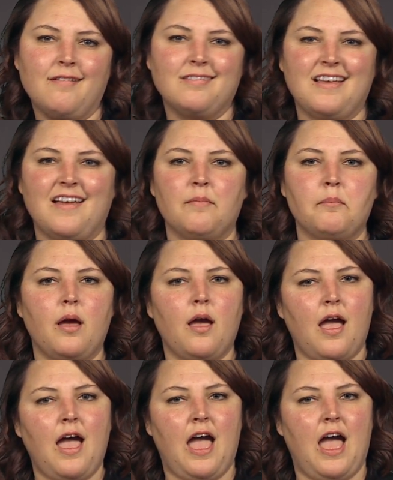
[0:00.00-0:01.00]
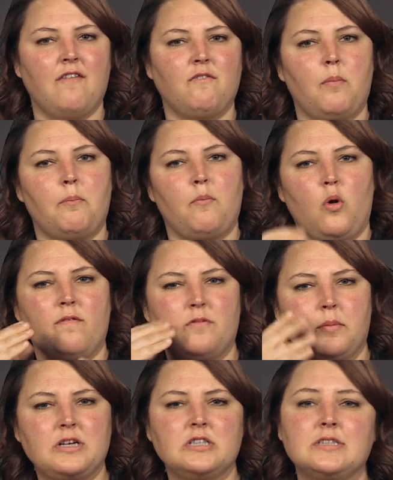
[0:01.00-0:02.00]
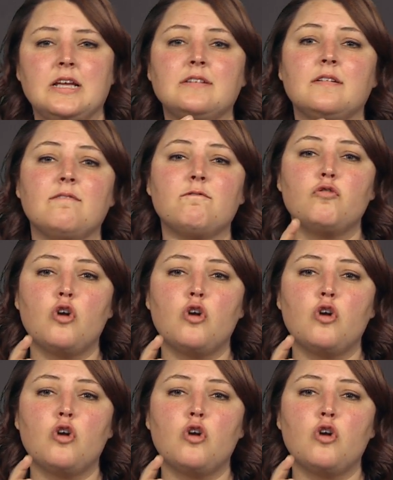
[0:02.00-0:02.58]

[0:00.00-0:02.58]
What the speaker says: Frank Hyatt with parents and sisters.